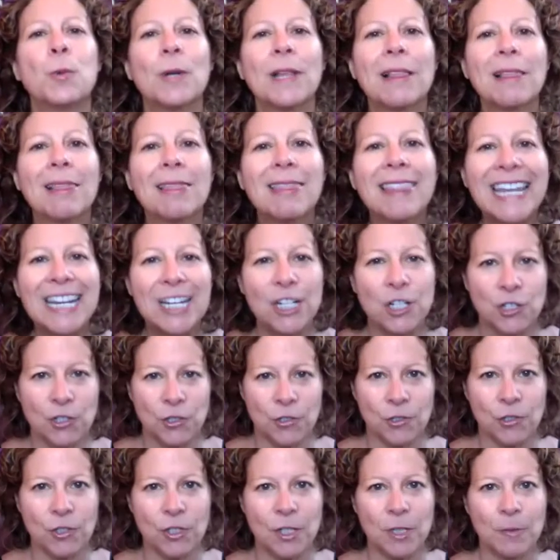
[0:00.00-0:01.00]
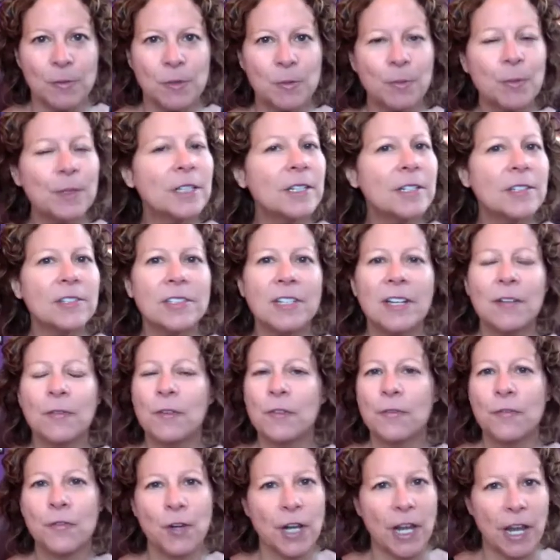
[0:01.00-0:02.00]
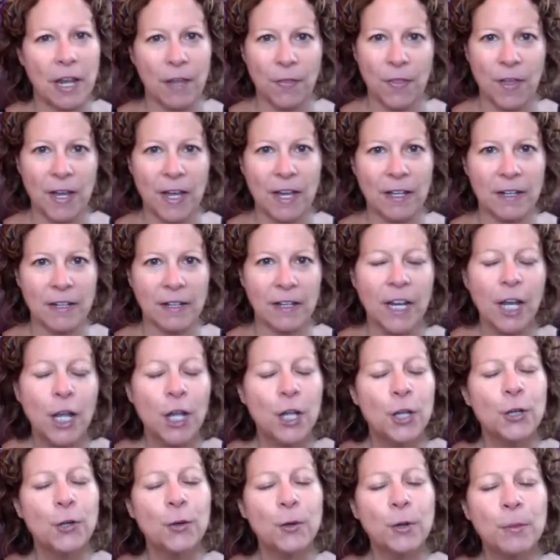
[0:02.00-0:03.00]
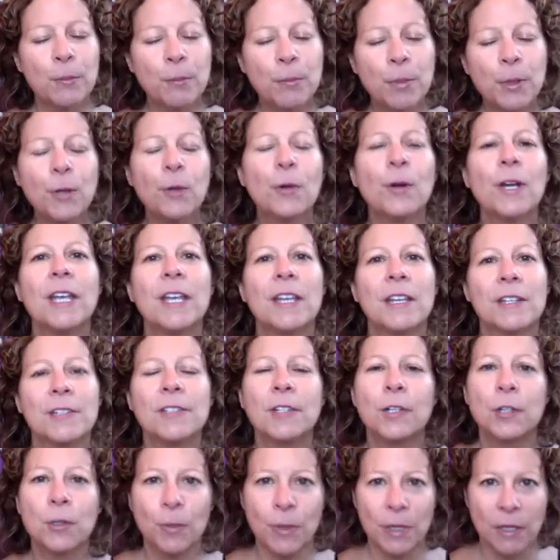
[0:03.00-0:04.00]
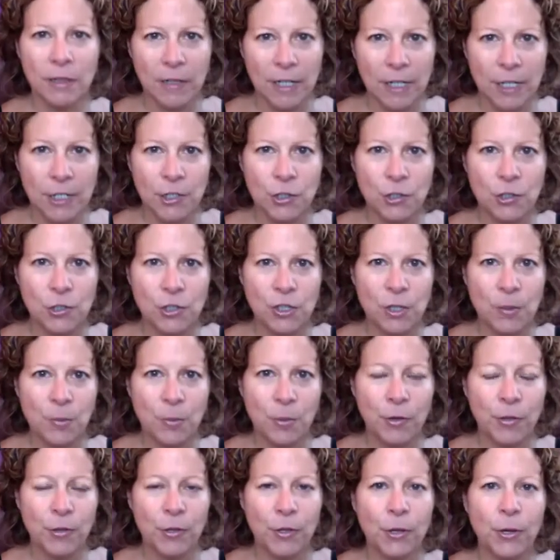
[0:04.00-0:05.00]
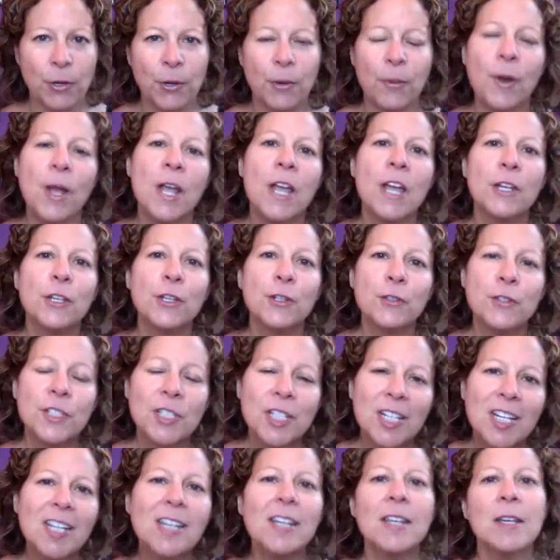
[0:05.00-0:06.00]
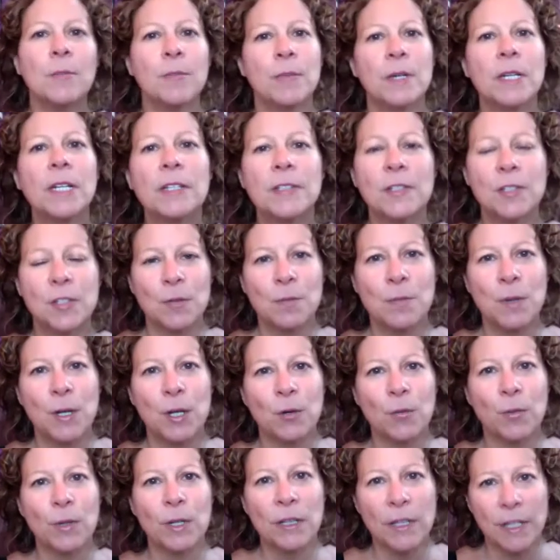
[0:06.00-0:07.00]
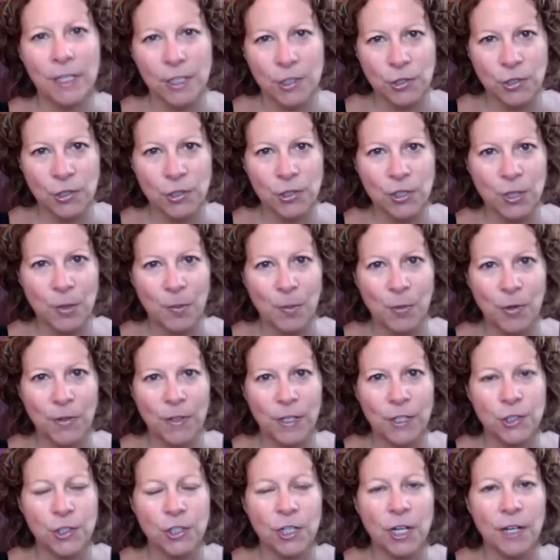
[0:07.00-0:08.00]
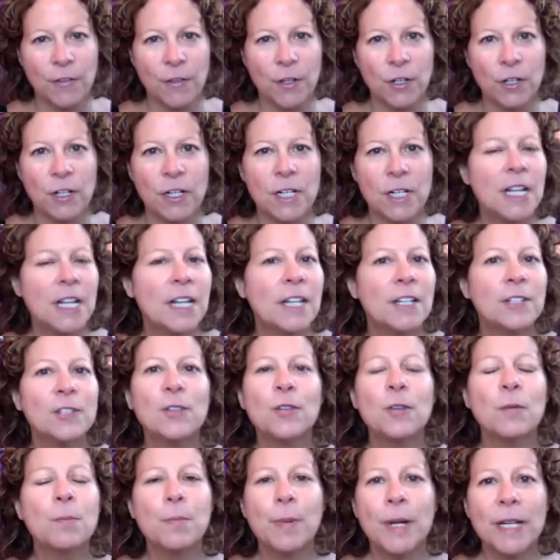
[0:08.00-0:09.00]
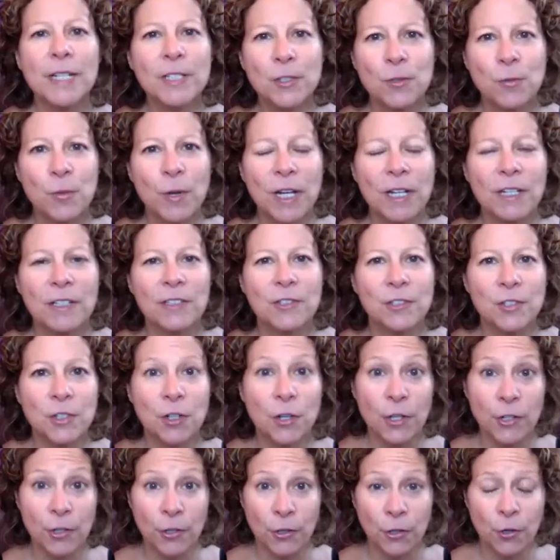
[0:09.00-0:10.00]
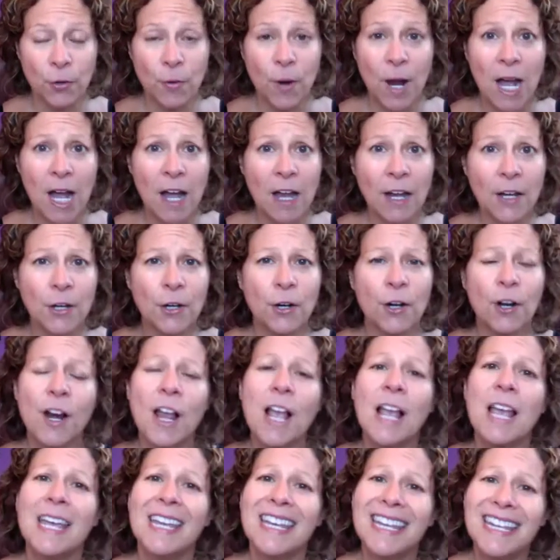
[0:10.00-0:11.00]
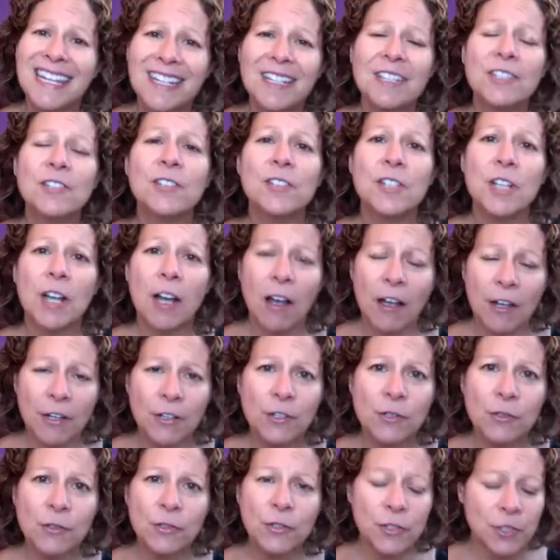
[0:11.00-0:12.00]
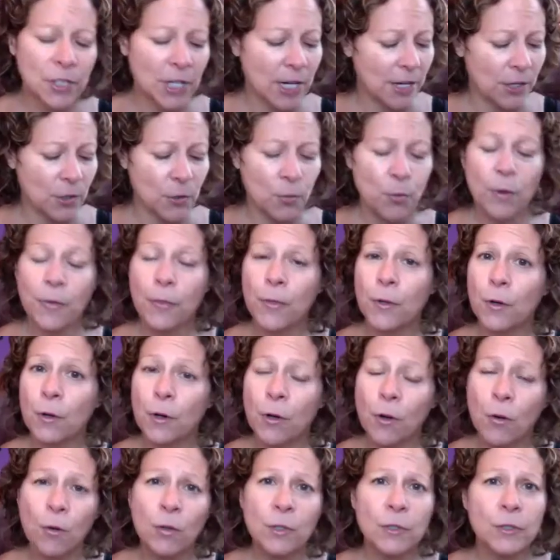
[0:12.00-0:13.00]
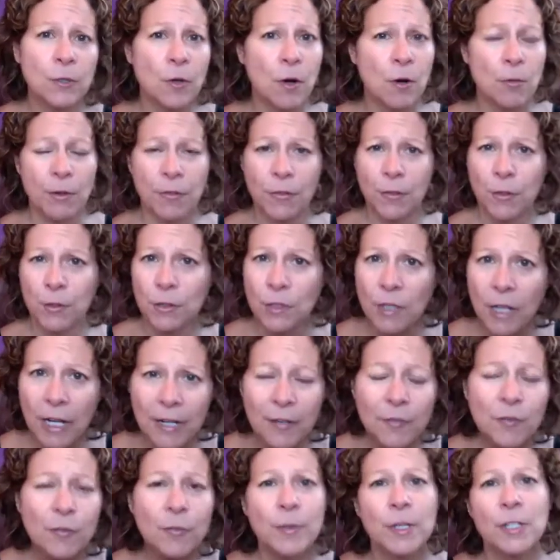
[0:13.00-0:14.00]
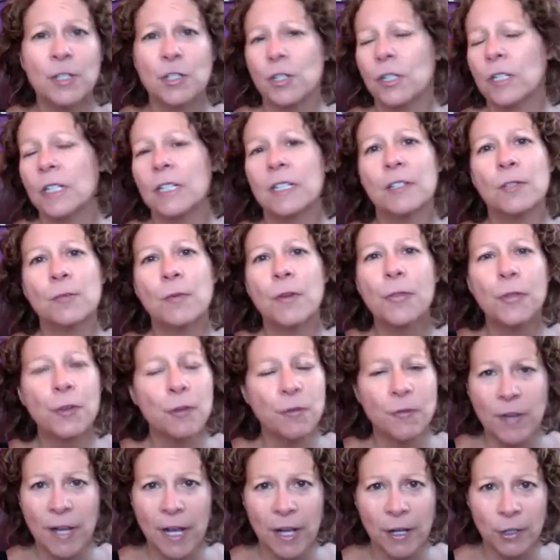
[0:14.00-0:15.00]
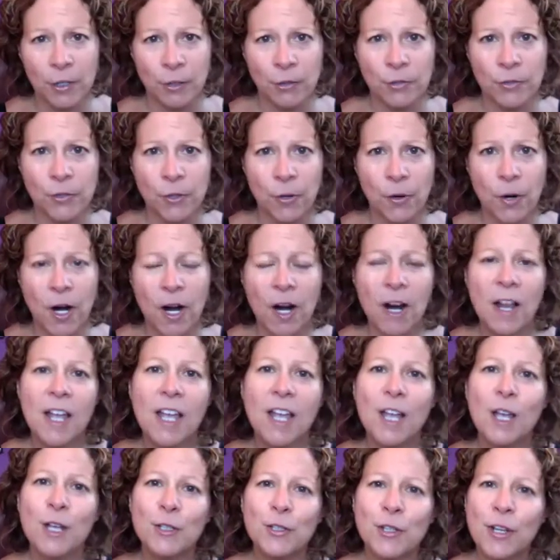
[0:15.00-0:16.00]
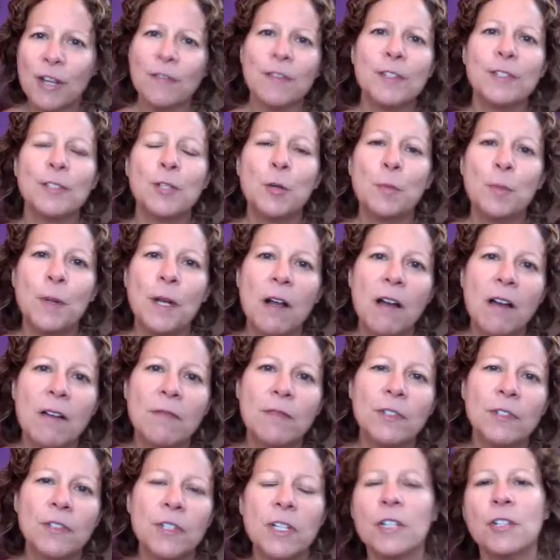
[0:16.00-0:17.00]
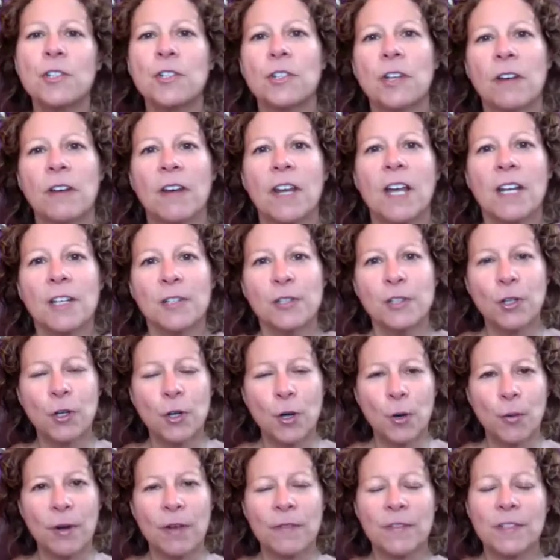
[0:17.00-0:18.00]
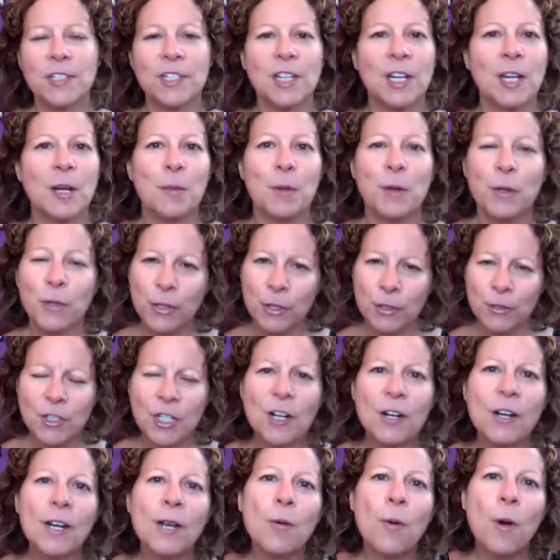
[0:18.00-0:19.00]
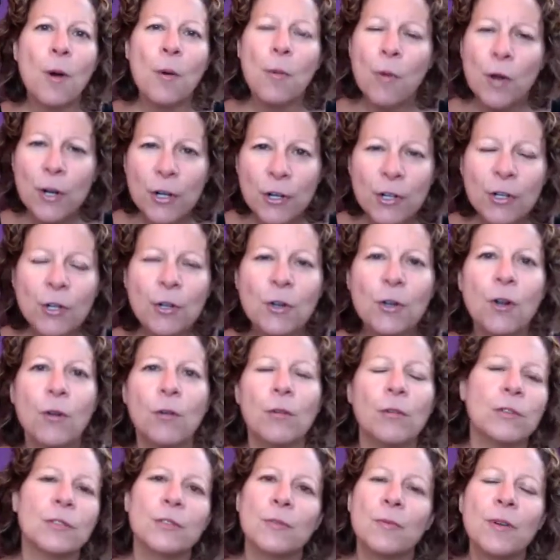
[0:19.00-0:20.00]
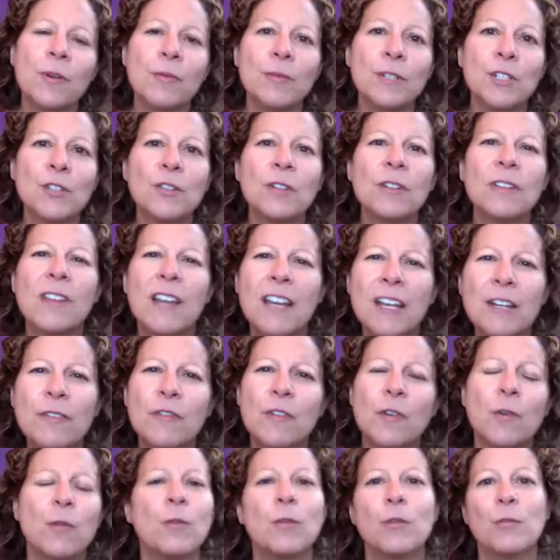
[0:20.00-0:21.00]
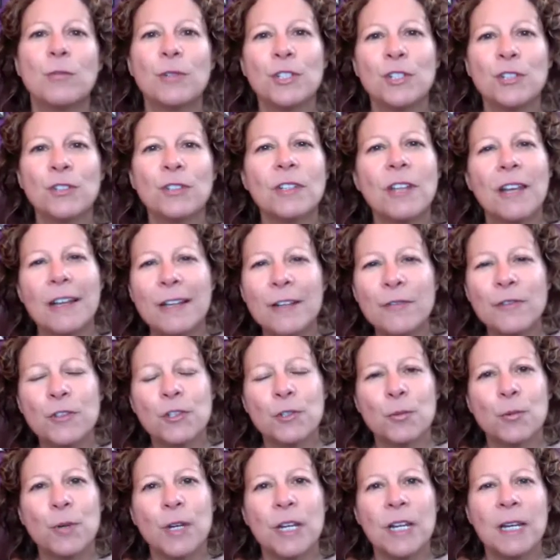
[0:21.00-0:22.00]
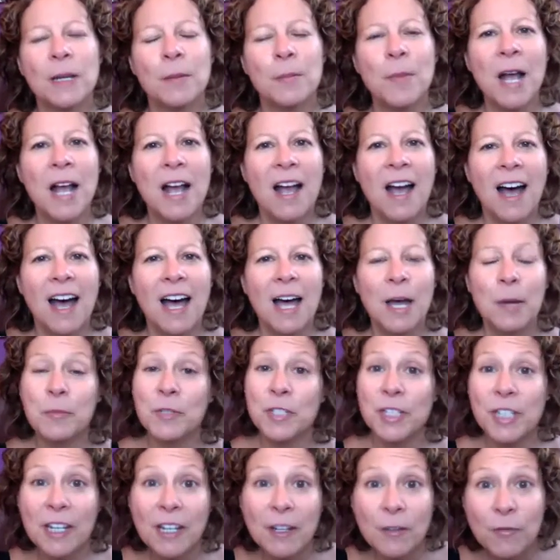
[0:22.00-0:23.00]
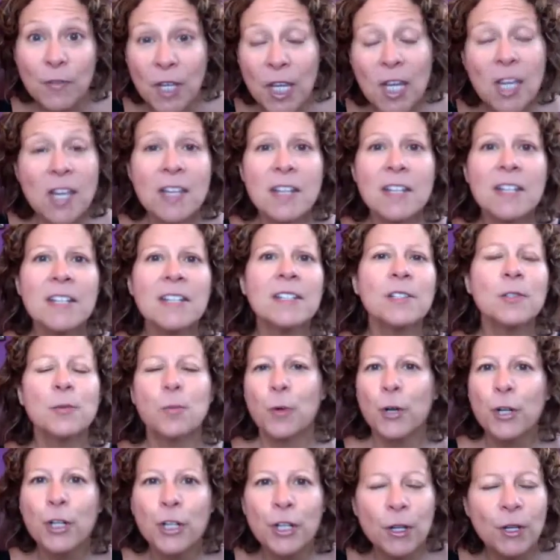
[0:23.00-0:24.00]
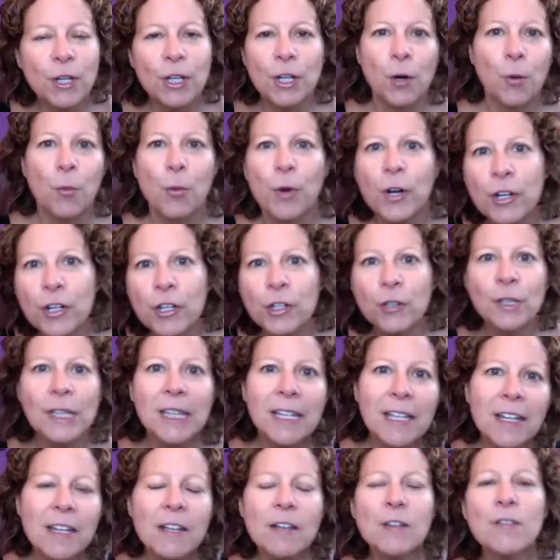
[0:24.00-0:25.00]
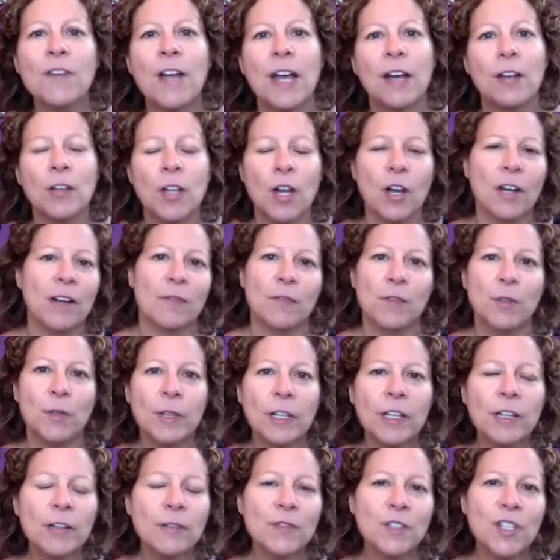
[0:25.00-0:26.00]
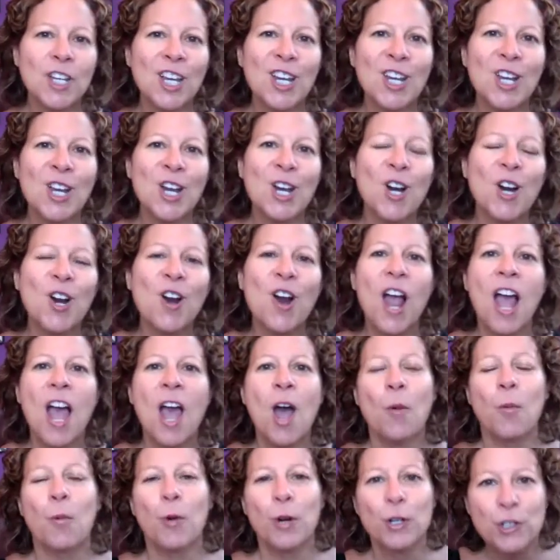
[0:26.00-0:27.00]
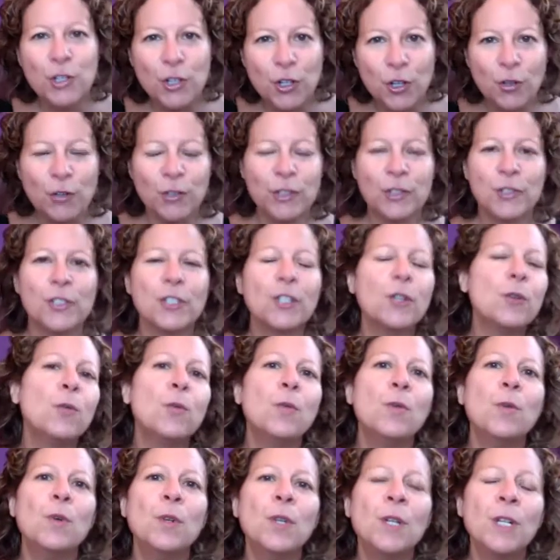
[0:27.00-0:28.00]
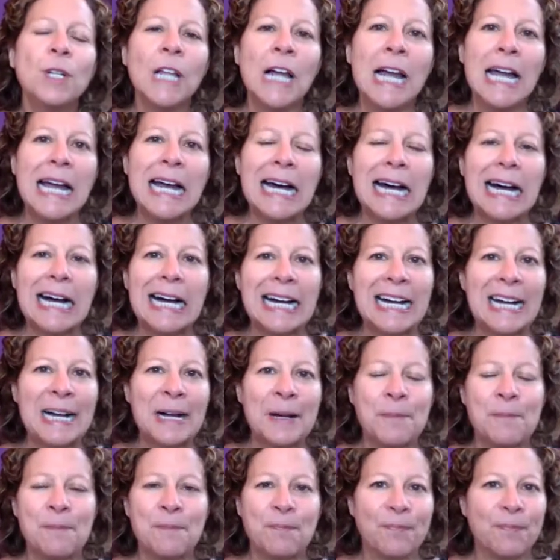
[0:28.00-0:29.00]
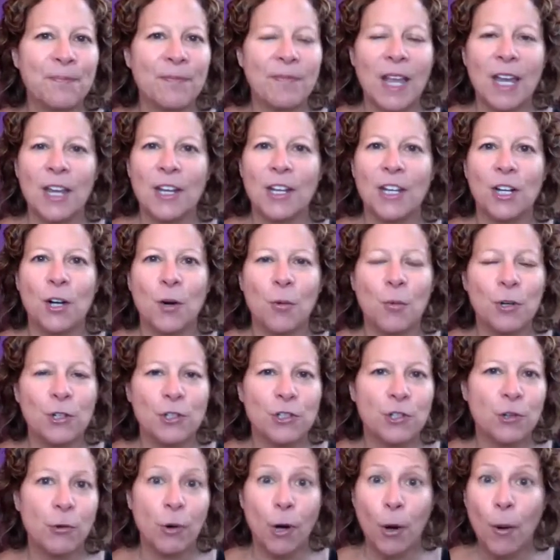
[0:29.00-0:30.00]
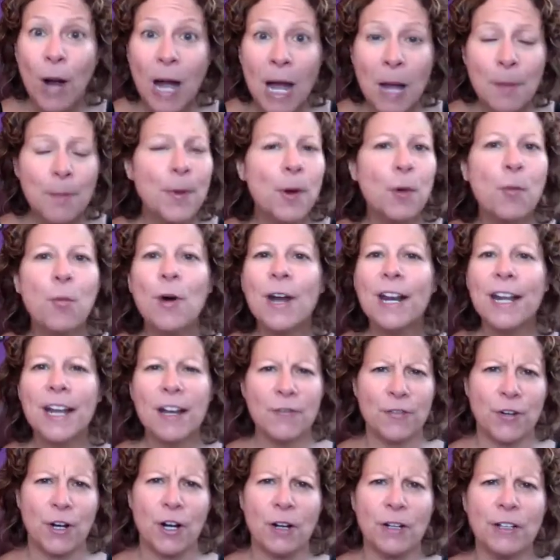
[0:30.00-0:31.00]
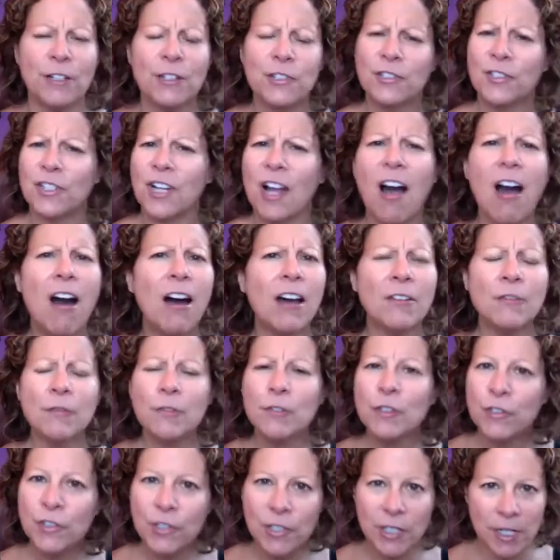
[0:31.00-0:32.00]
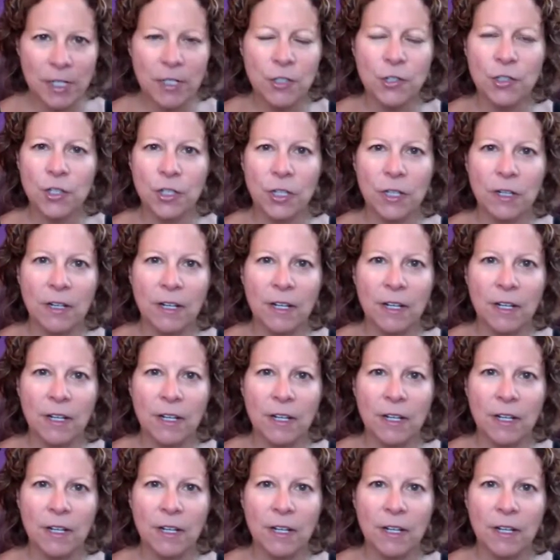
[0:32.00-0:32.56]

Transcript: relationships. Please never forget that. Your employee is in a relationship with you. Your team needs to be in relationship with each other. So the best way to start a new hire is to understand what their goals are, what their life mission is, what their values are. So you have this open conversation. So you go around the table, Terri, what are your goals? What's your life goal? What's your life dream? Do you have kids? Where do you live? How long have you lived here? Where'd you go to school? Where'd you grow up? Whatever, just conversation.